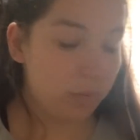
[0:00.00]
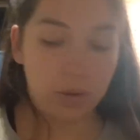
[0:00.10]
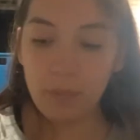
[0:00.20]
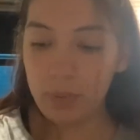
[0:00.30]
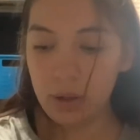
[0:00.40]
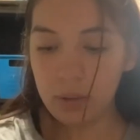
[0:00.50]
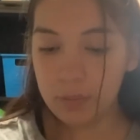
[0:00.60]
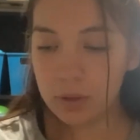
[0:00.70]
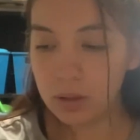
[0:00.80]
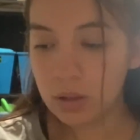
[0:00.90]
bibs because
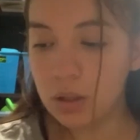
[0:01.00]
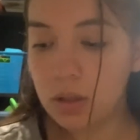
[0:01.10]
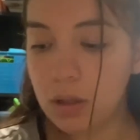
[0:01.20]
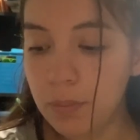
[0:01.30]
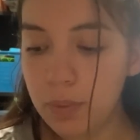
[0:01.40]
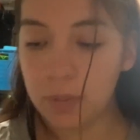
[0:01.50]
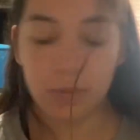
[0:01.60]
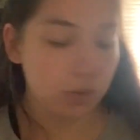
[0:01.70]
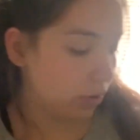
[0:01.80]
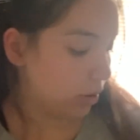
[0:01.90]
I see bibs are
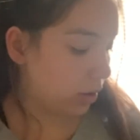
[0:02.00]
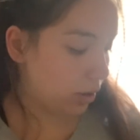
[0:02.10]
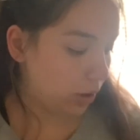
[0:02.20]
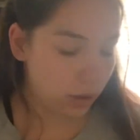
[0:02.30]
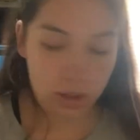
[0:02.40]
just sticking